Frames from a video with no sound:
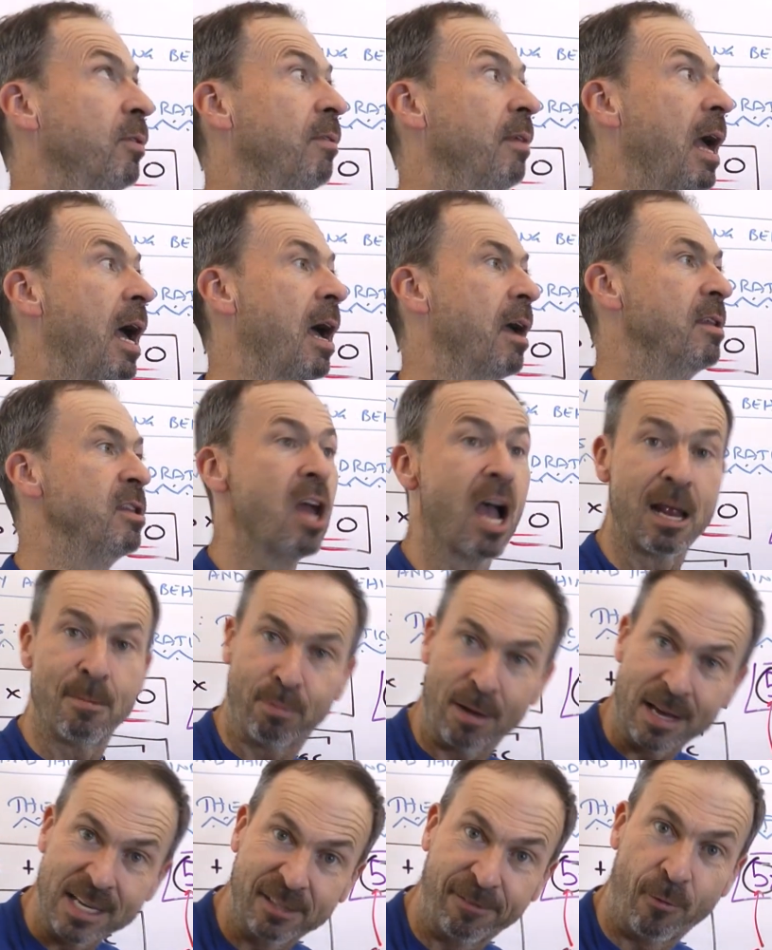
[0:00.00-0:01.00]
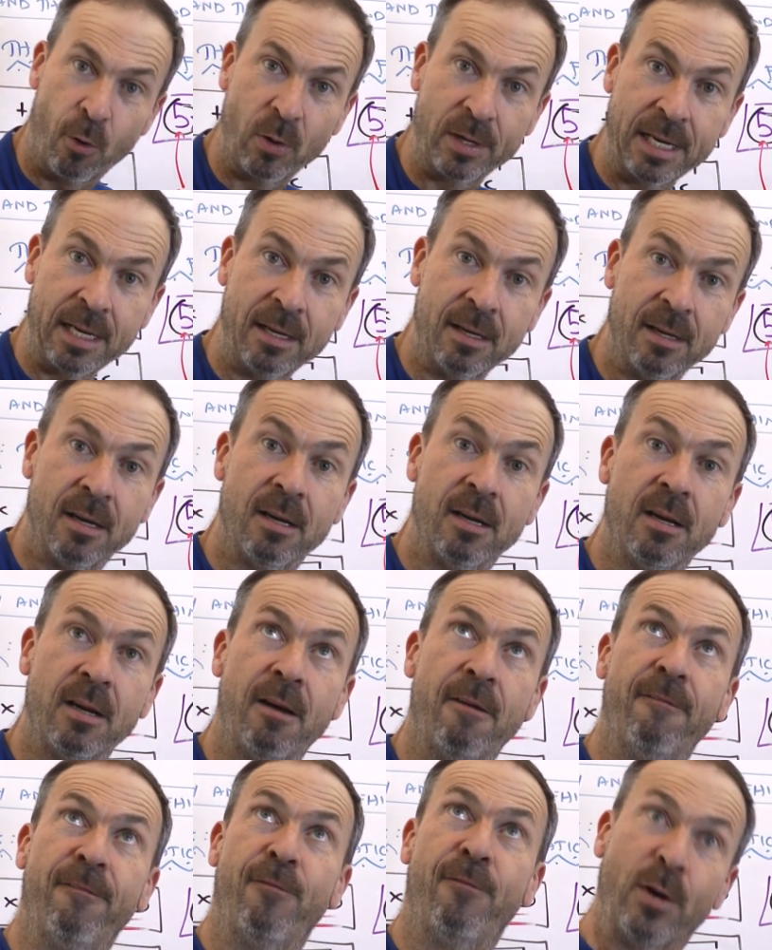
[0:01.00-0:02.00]
9 plus 40,
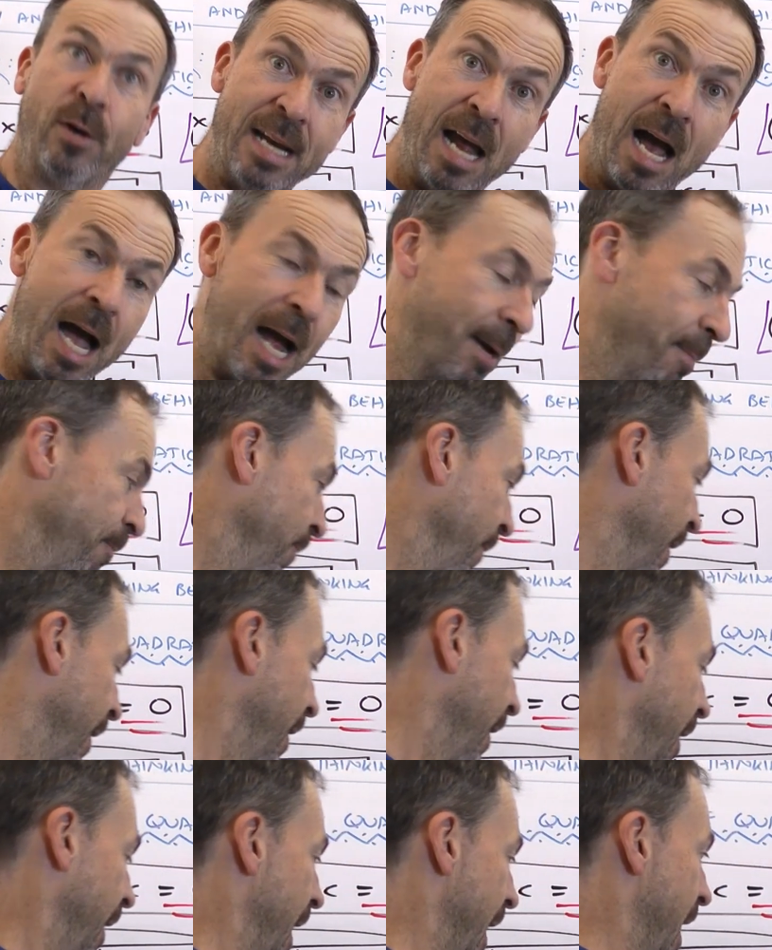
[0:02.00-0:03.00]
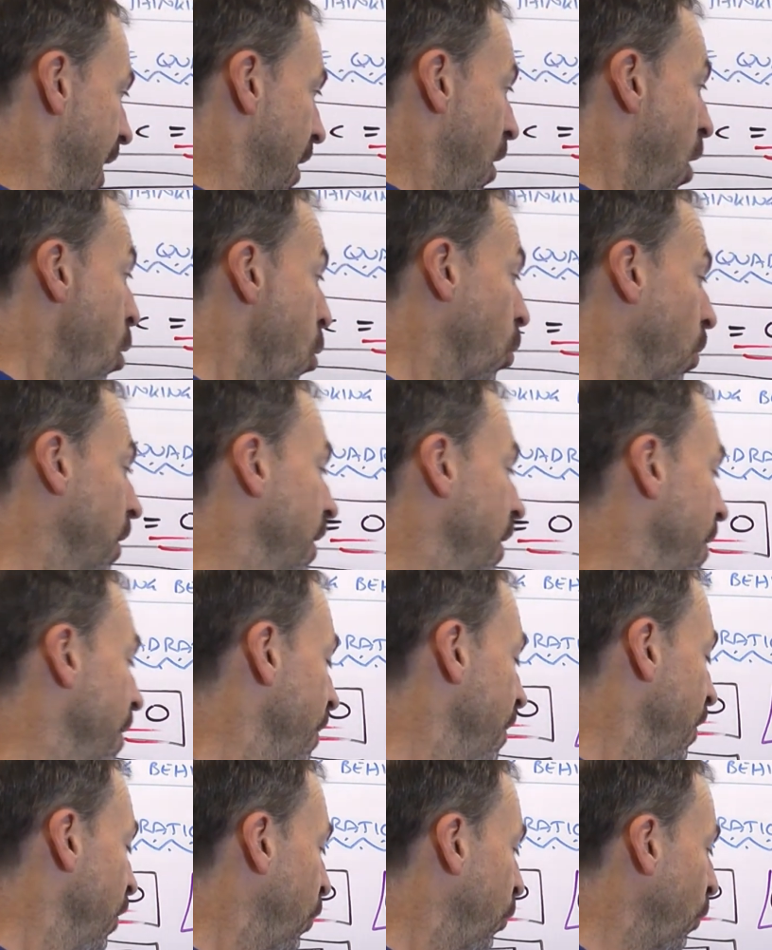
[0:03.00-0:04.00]
49.
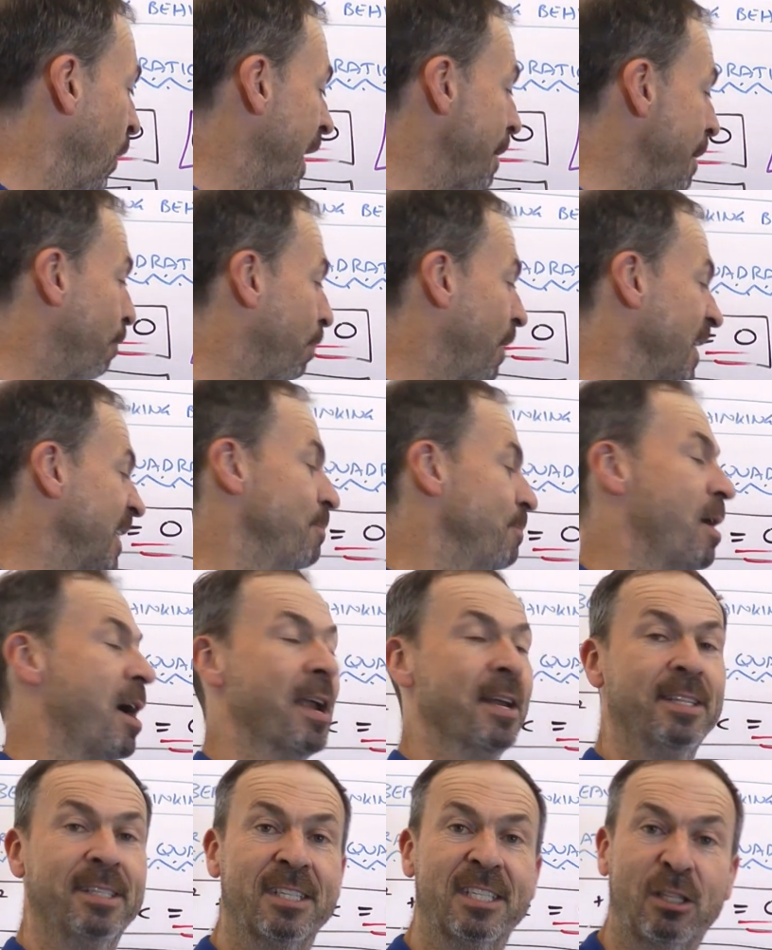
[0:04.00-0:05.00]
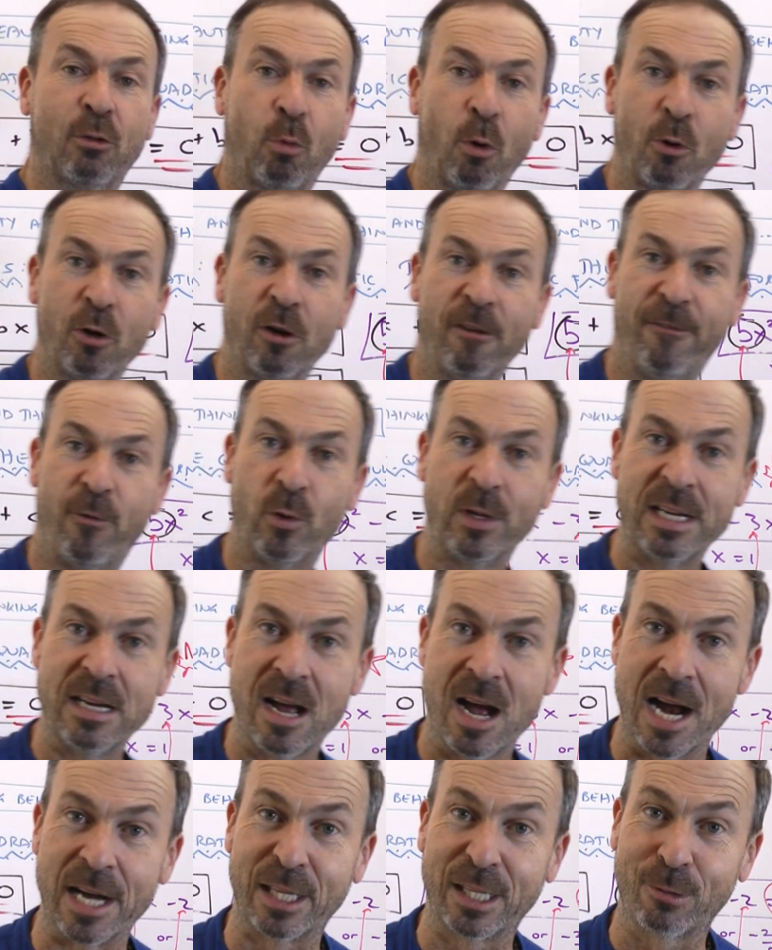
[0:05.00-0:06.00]
3 plus or minus the square root of
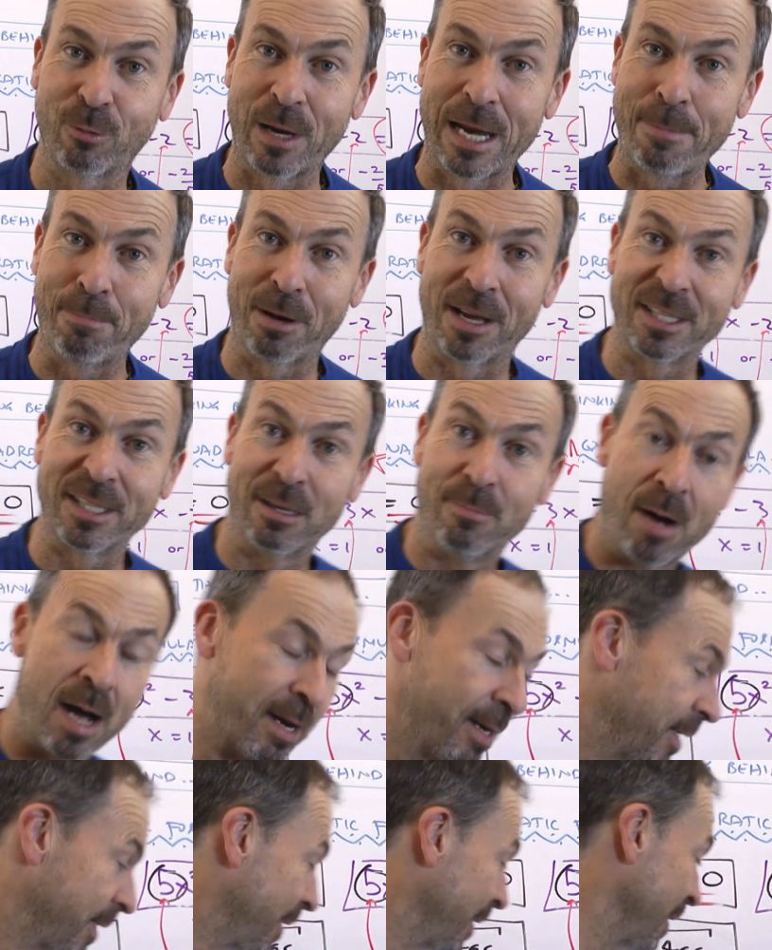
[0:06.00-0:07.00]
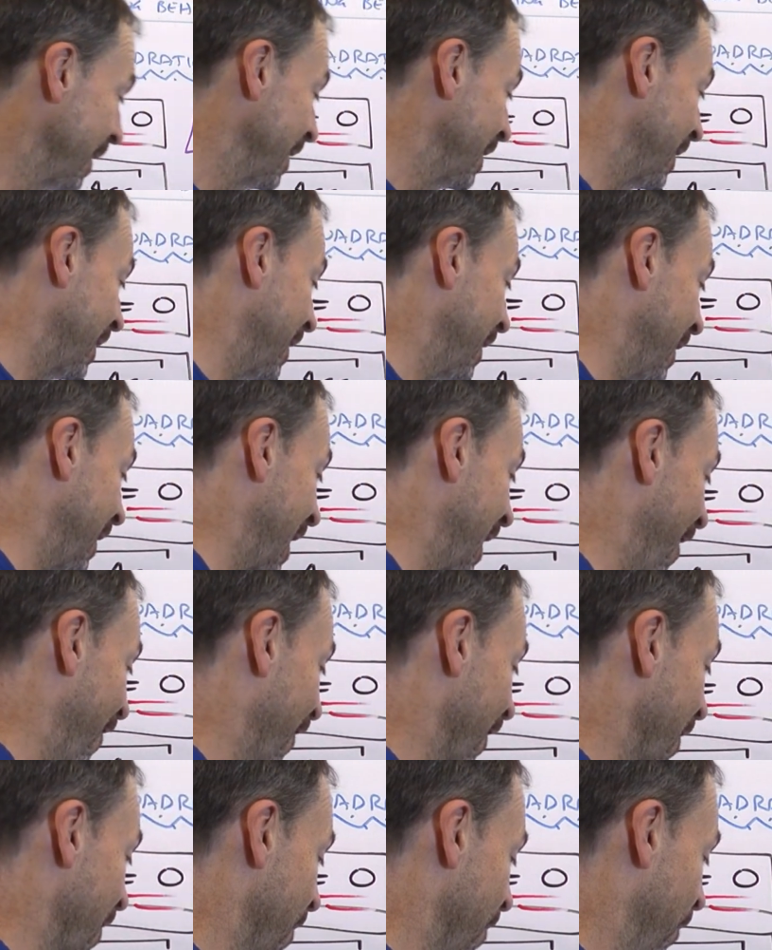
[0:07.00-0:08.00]
49. 3 plus or minus
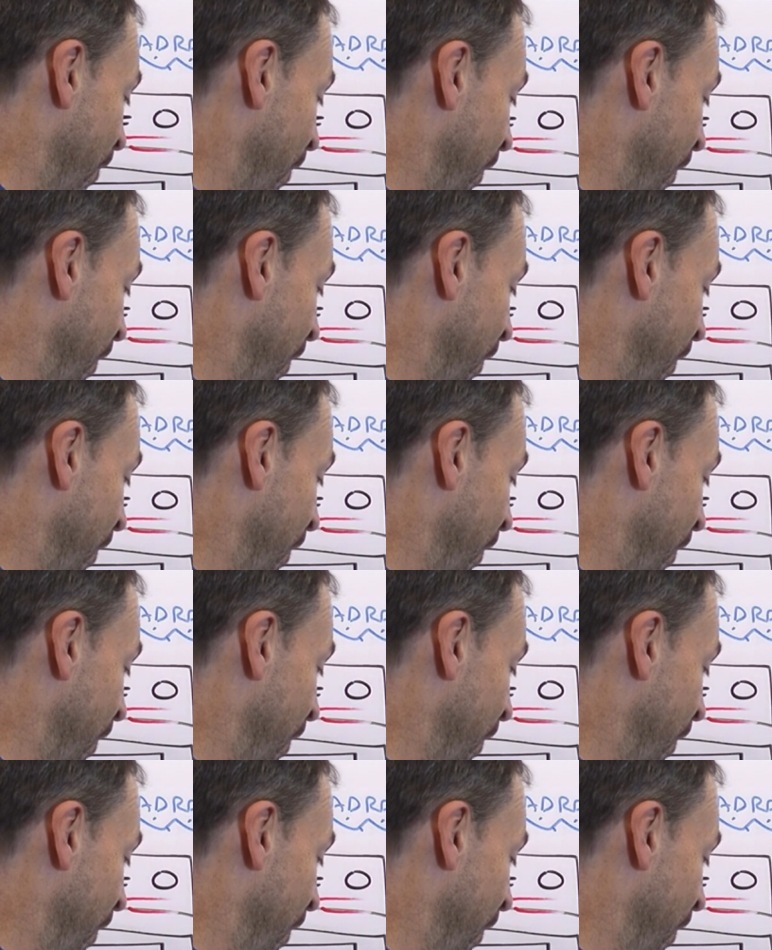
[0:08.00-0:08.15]
7